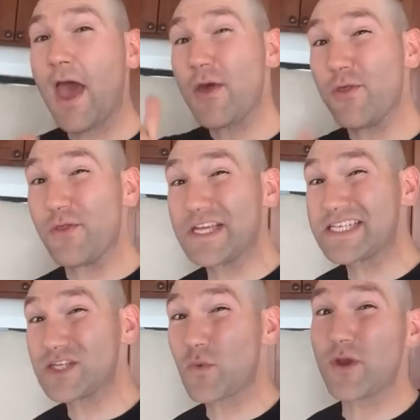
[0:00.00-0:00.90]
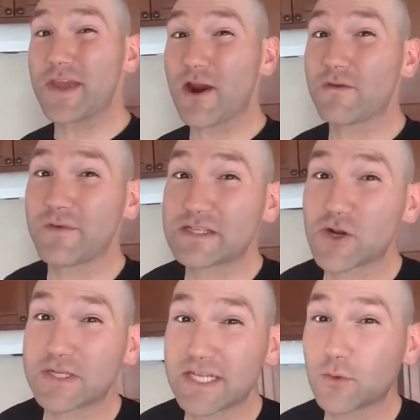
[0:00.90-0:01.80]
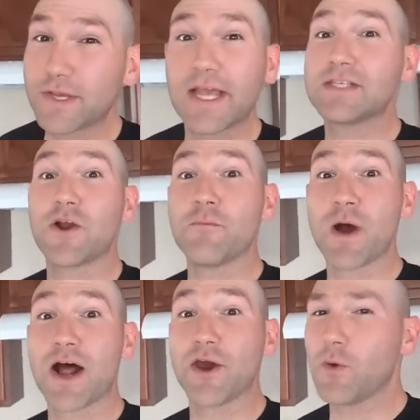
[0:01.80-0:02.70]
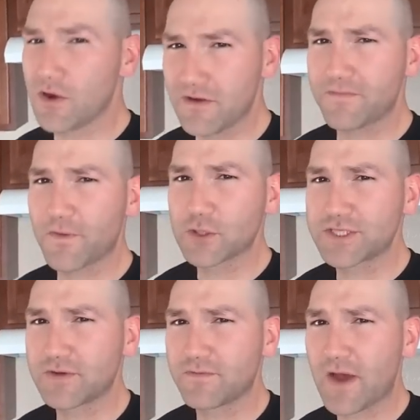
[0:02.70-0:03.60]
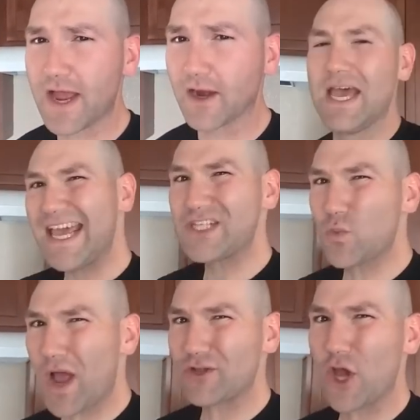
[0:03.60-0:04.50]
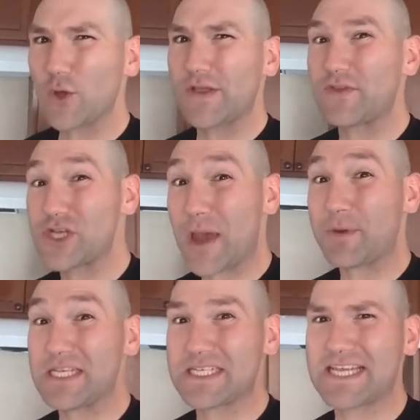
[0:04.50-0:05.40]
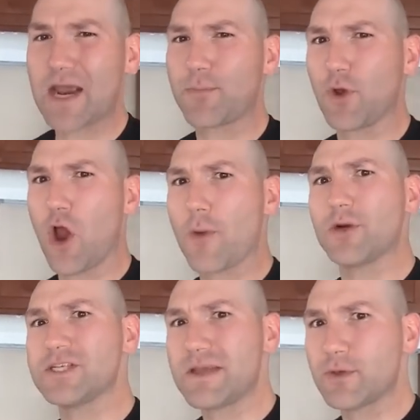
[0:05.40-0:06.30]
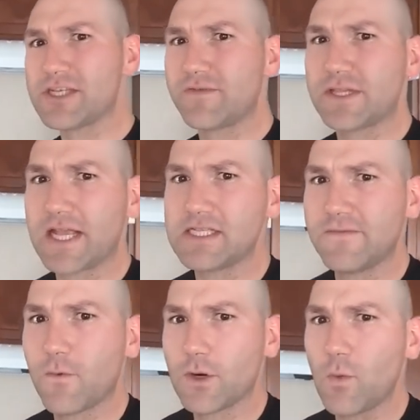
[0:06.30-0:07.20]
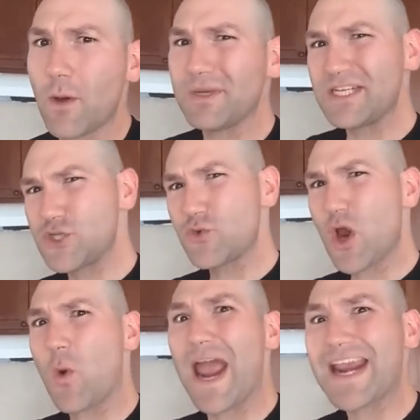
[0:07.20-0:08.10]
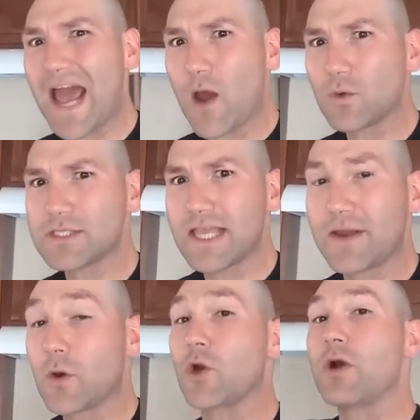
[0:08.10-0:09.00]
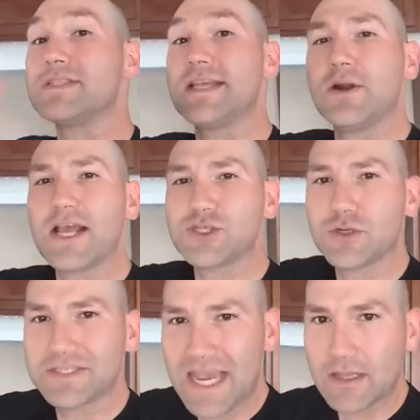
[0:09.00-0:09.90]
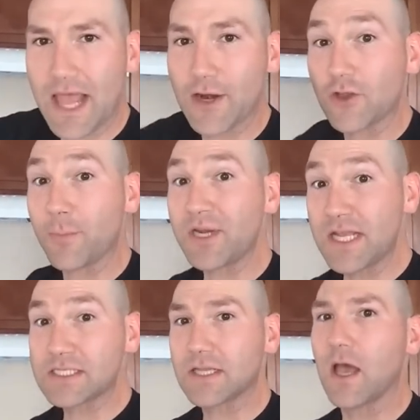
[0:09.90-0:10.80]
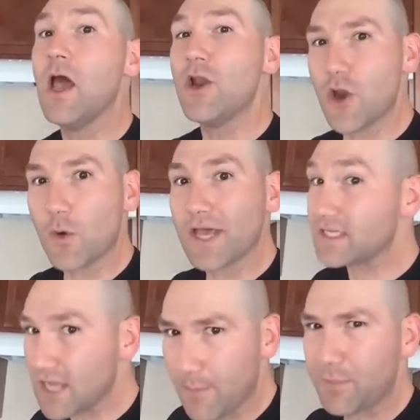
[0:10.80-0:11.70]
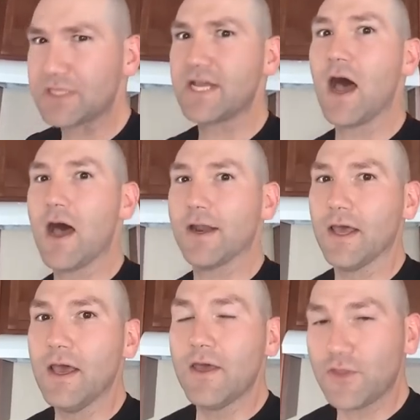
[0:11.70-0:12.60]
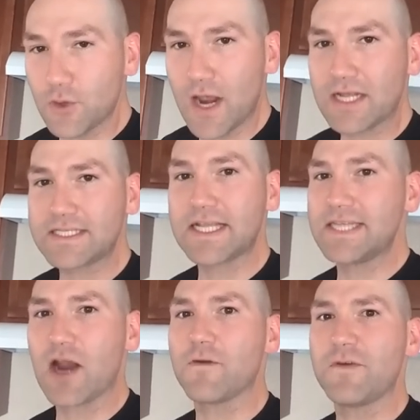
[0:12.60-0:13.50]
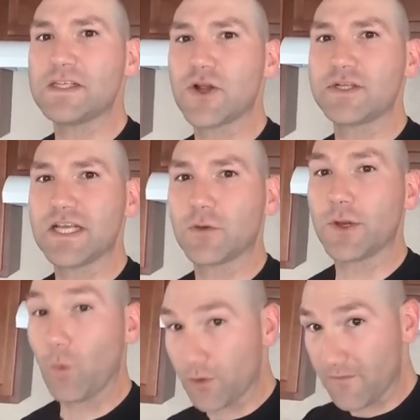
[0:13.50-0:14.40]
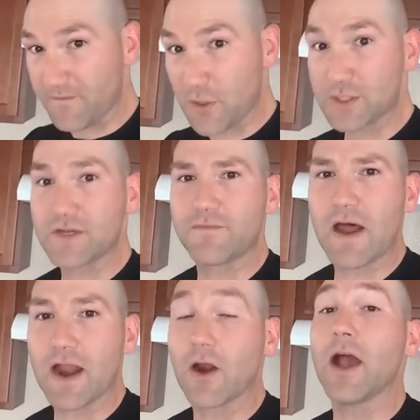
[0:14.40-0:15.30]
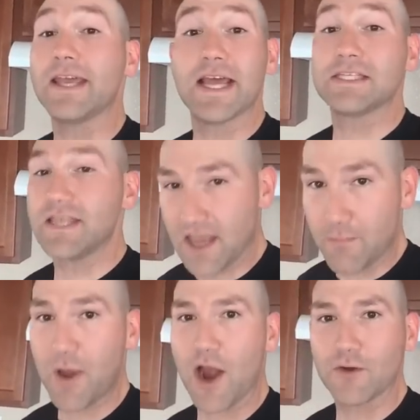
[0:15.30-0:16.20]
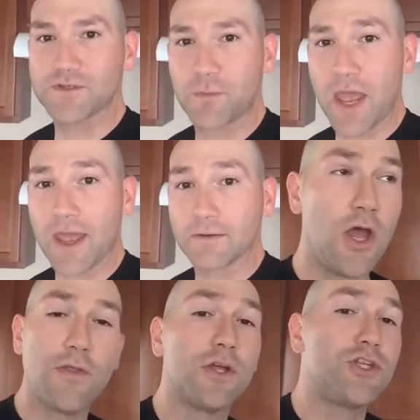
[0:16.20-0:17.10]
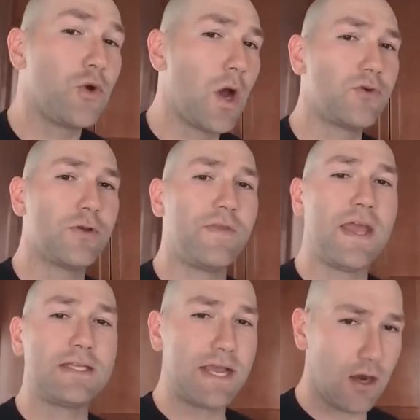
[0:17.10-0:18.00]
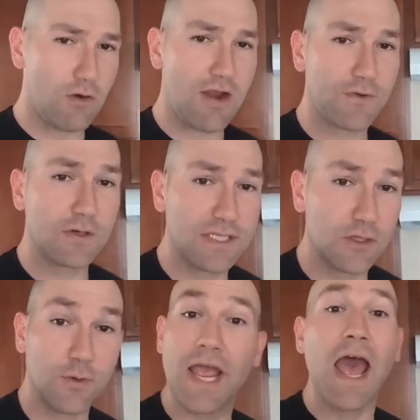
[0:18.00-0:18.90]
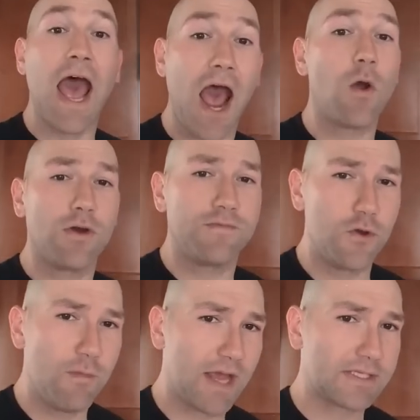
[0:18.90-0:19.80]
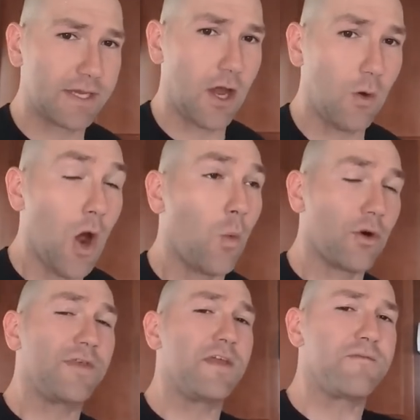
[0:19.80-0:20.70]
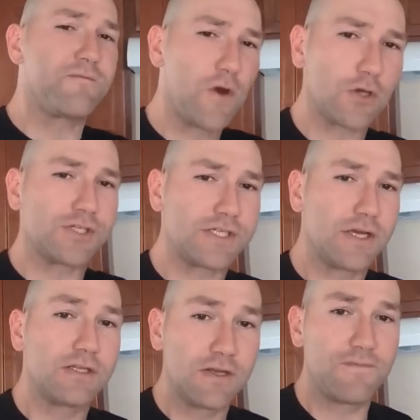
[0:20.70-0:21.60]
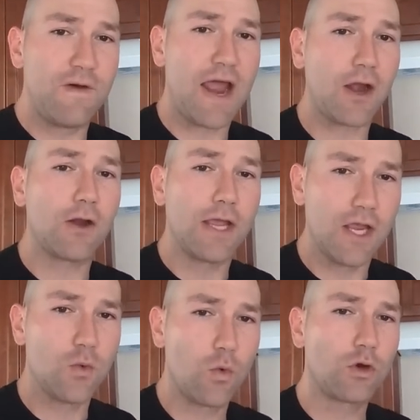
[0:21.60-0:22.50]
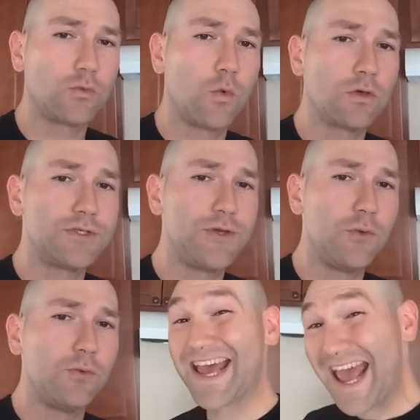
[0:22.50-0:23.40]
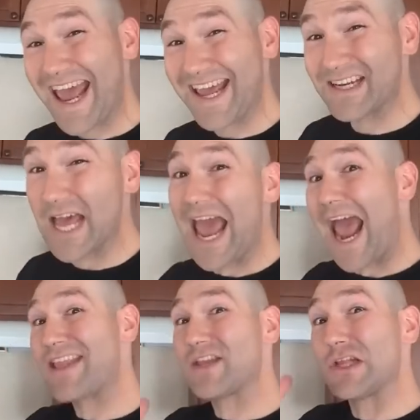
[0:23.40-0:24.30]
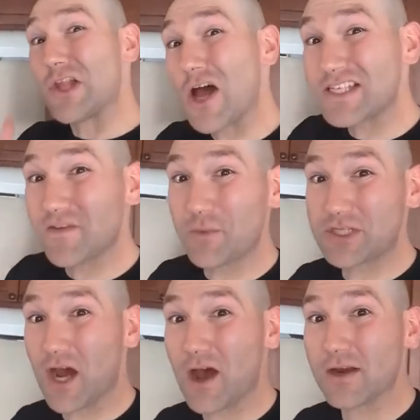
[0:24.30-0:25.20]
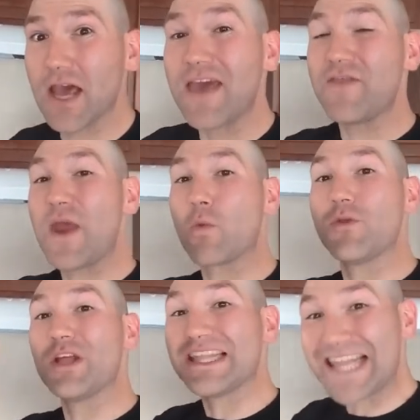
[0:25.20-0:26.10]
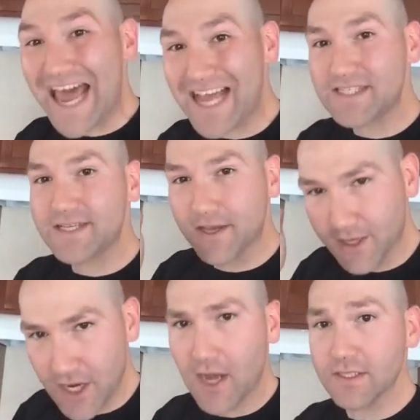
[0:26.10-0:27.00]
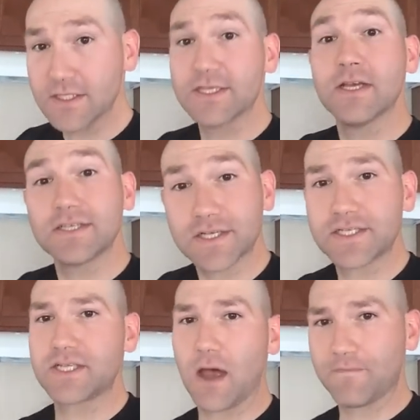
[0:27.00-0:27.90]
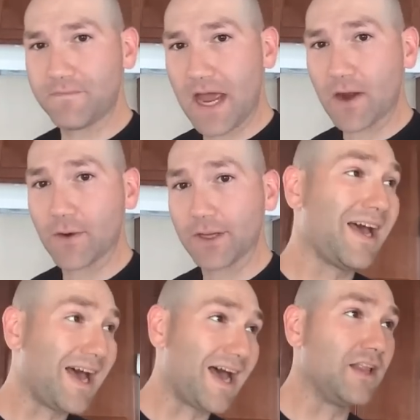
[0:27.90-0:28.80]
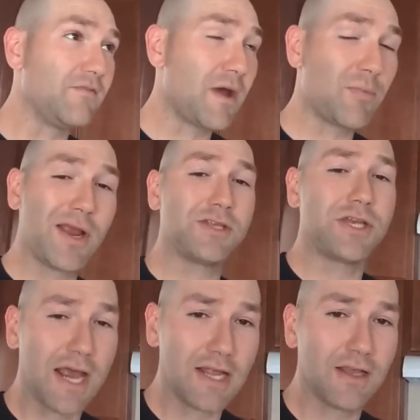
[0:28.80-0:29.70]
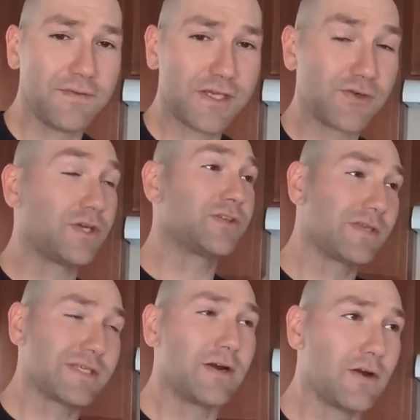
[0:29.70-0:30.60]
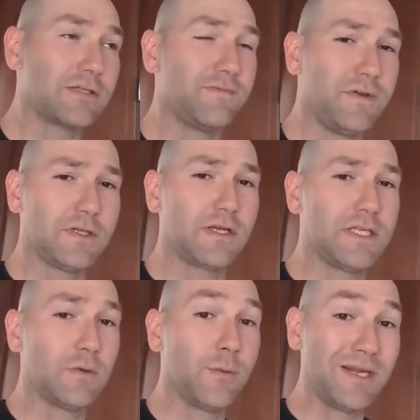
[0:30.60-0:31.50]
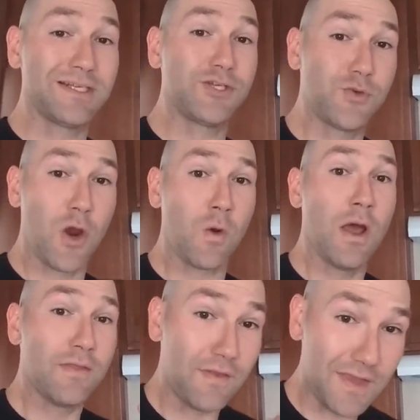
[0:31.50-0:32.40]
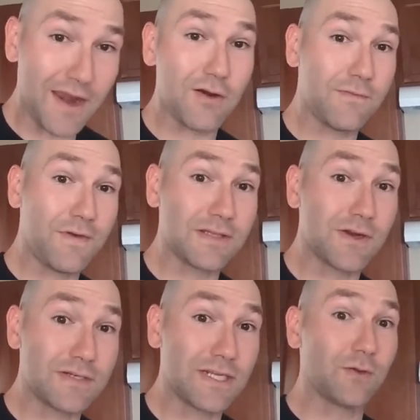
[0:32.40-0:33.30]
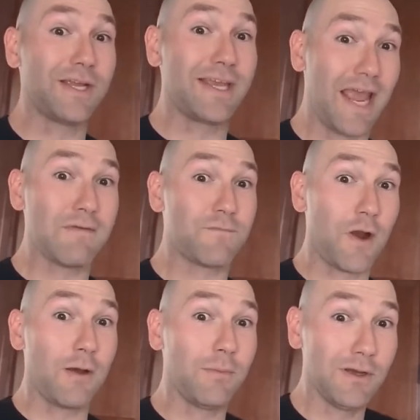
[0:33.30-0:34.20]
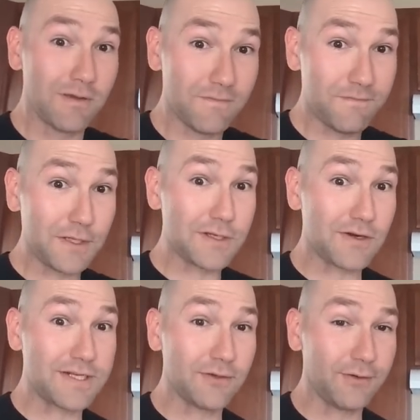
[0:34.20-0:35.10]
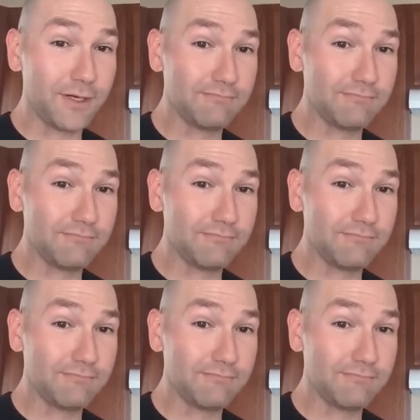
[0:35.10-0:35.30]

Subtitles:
This is where the air defense artillery gets our motto, first to fire. It's well known that the Japanese attacked Pearl Harbor December 7, 1941, but did you know 8 hours later across the international date line on the peninsula known as Bataan, the United States air defense artillery were the first to fire against the Empire of Japan? The 200th Anti-Aircraft Artillery out of New Mexico were the first to fire in World War II. And at the loss of Bataan, they were the last guns to stop firing. I love my branch and I love history, so this is going to hurt some field artillerymen. Did you know that the air defense artillery came from field artillery?